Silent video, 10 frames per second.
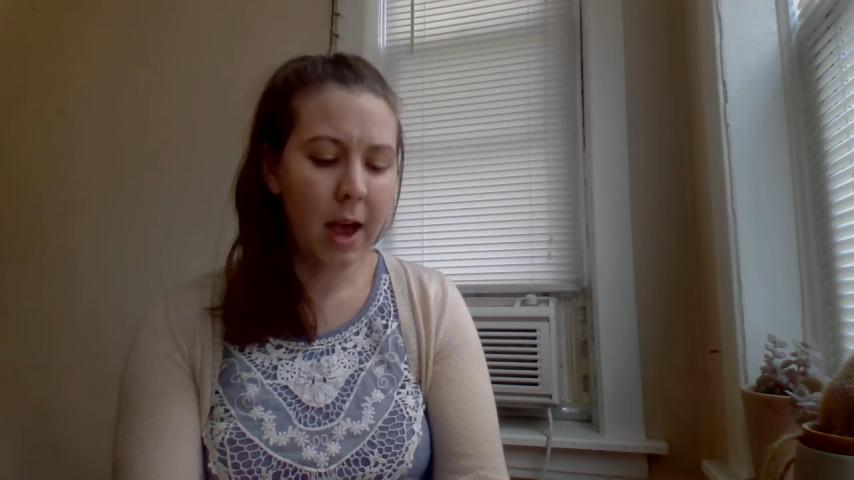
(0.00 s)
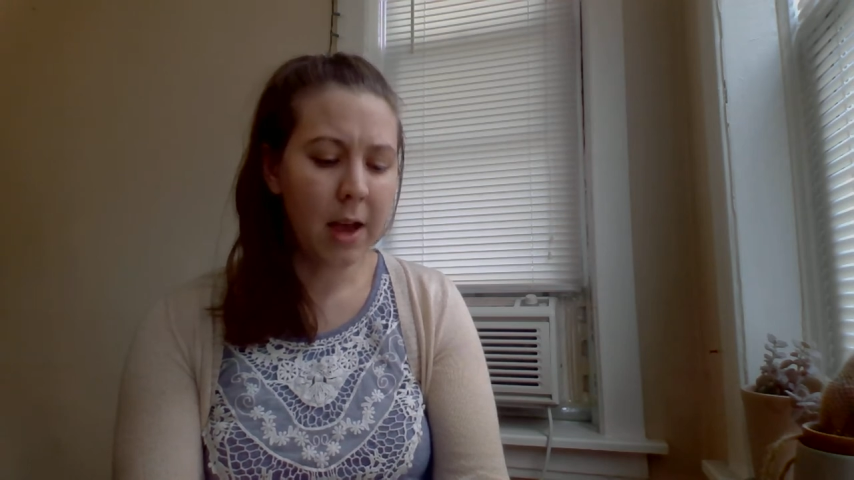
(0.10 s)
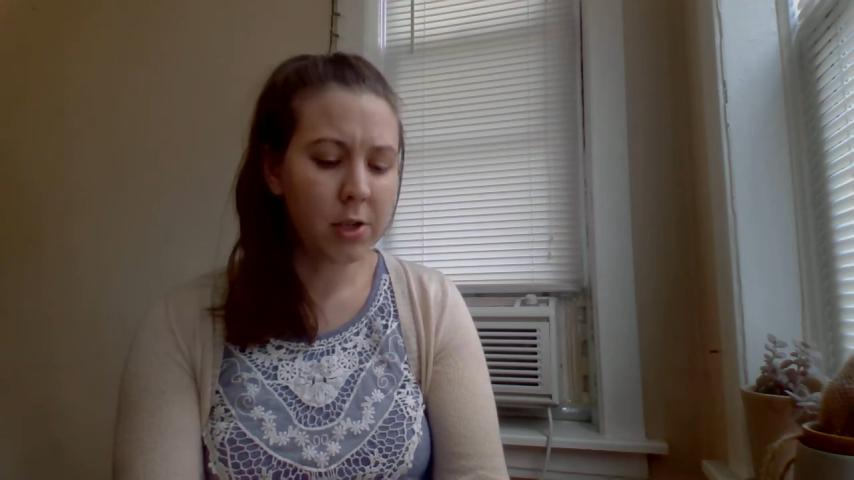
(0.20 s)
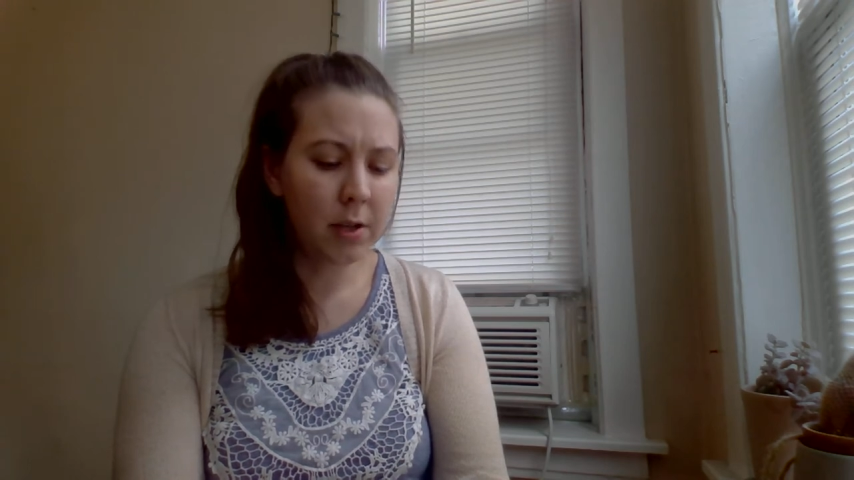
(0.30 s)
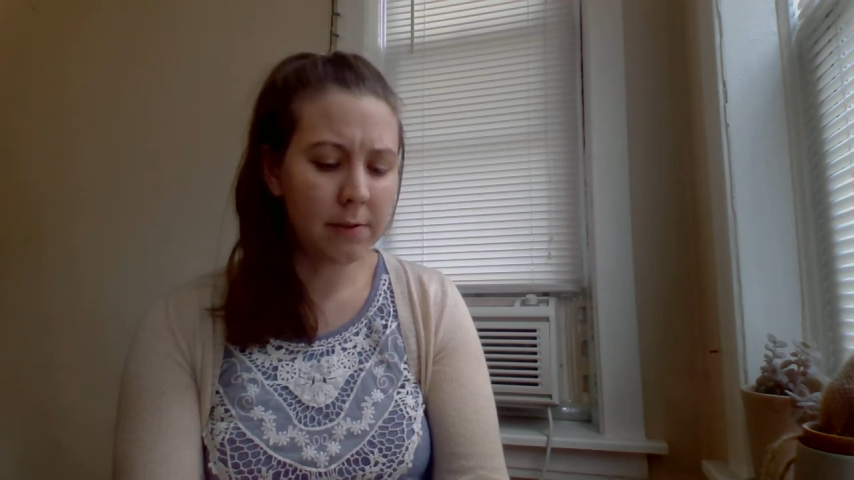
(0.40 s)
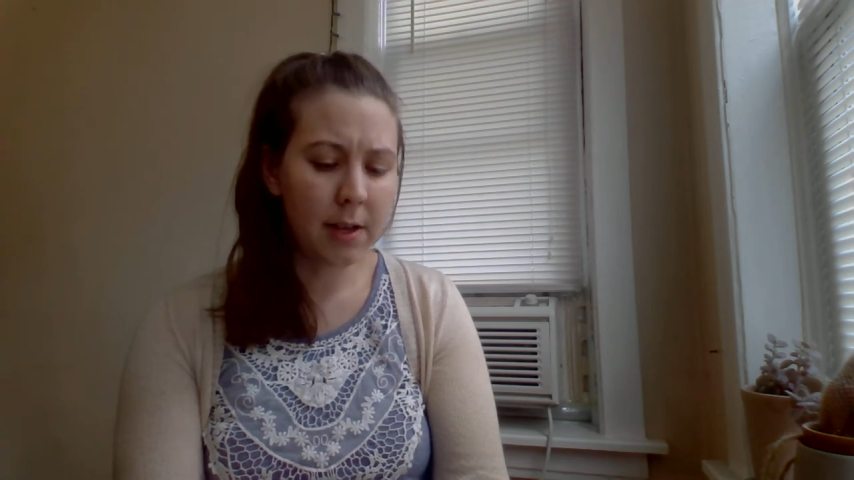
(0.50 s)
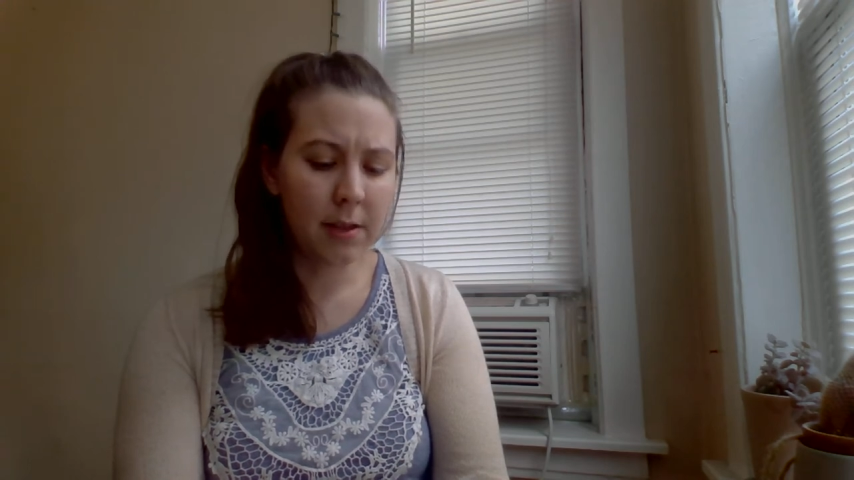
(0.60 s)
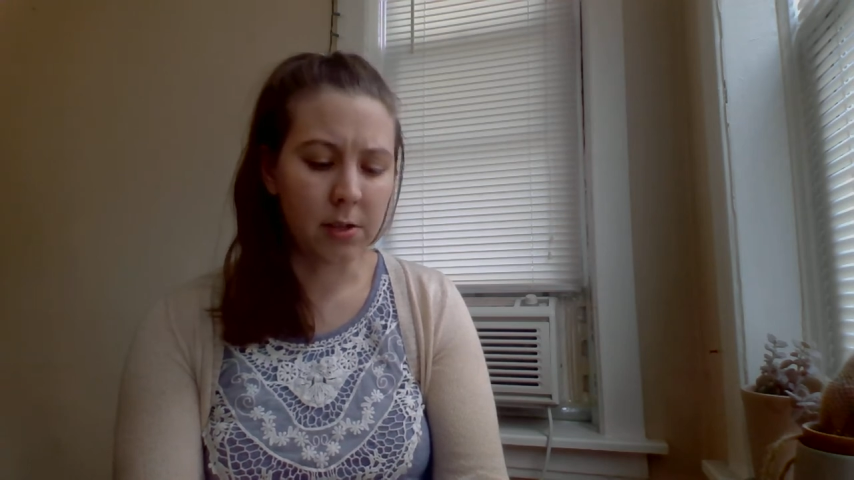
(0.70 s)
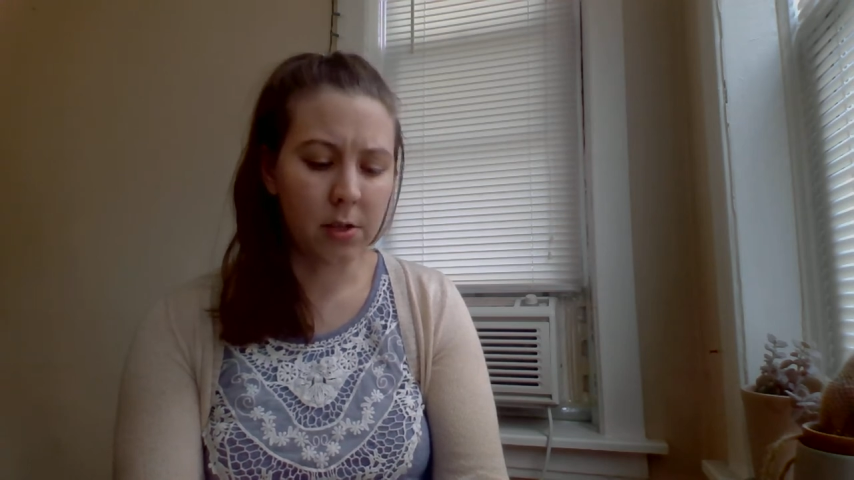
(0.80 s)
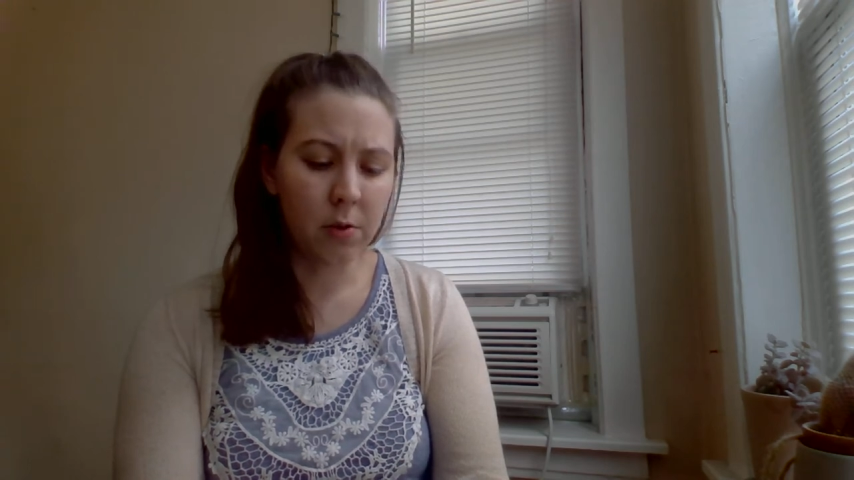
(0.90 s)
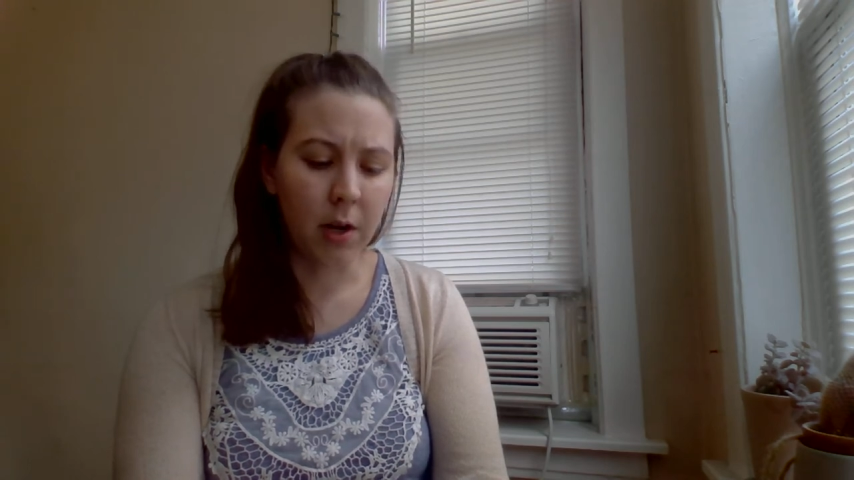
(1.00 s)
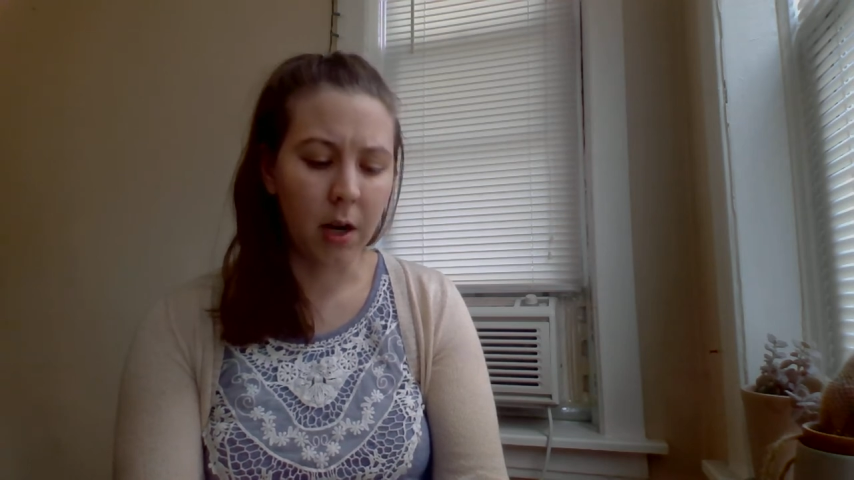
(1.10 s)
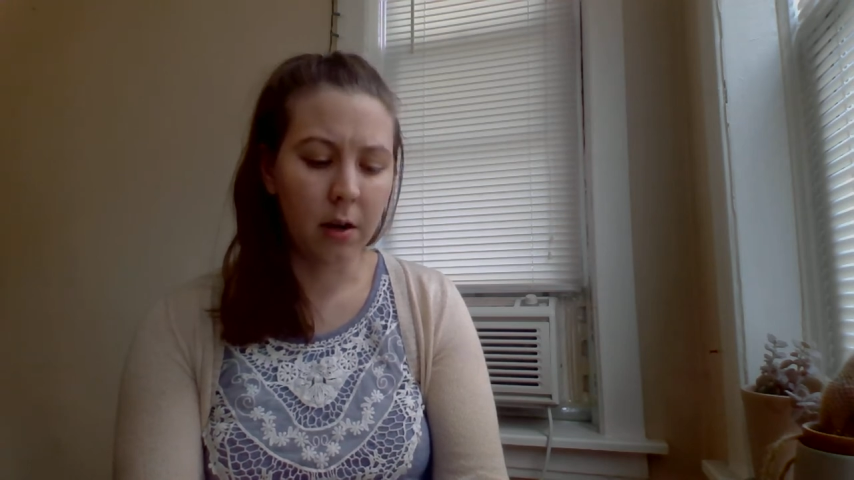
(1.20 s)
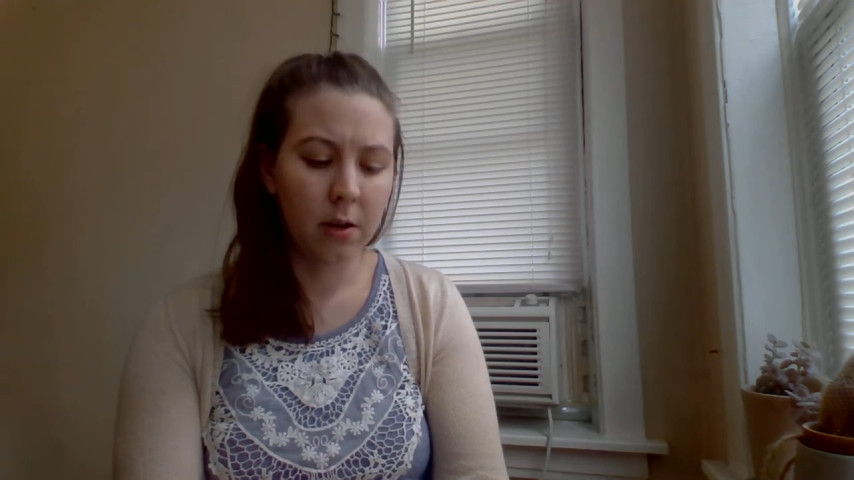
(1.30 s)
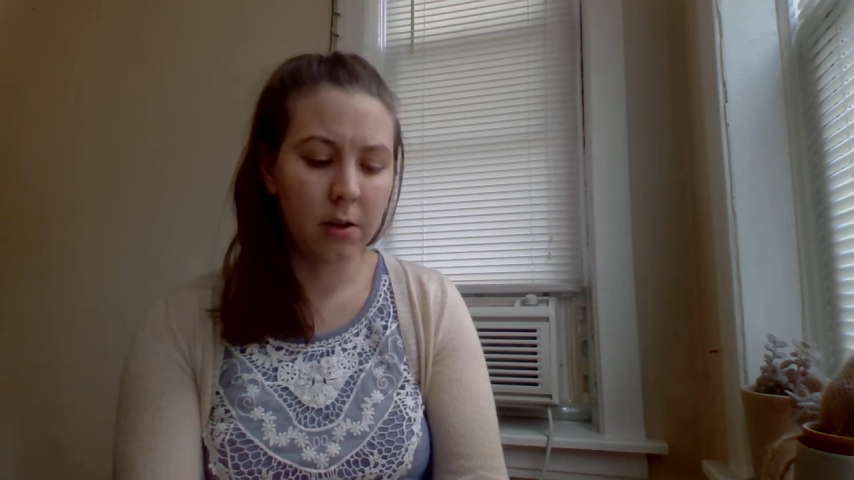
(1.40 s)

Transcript: I should have said this sooner,